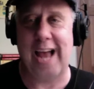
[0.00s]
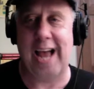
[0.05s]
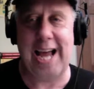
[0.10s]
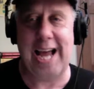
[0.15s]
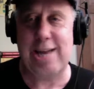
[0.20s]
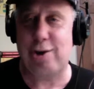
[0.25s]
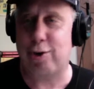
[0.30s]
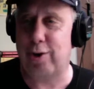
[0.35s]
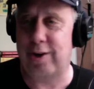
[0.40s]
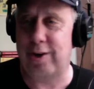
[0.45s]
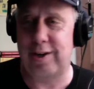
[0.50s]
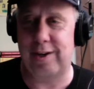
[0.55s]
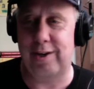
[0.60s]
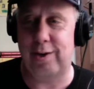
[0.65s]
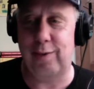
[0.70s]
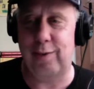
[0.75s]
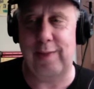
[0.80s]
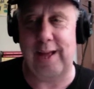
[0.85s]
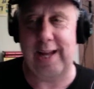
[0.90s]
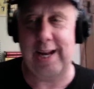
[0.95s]
I couldn't
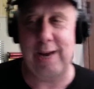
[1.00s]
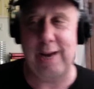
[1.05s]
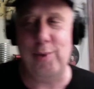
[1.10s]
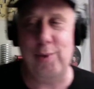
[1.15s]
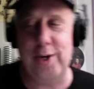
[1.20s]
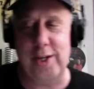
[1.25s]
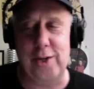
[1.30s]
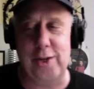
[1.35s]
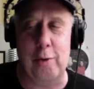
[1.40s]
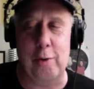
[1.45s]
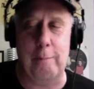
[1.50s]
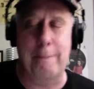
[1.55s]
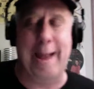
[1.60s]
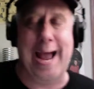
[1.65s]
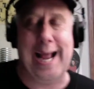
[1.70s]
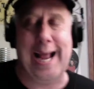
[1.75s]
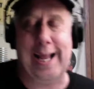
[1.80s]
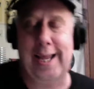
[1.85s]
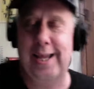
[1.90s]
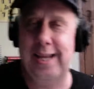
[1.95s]
do that. I want to go
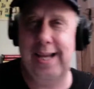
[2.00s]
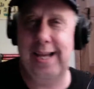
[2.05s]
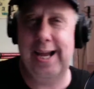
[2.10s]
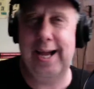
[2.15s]
back.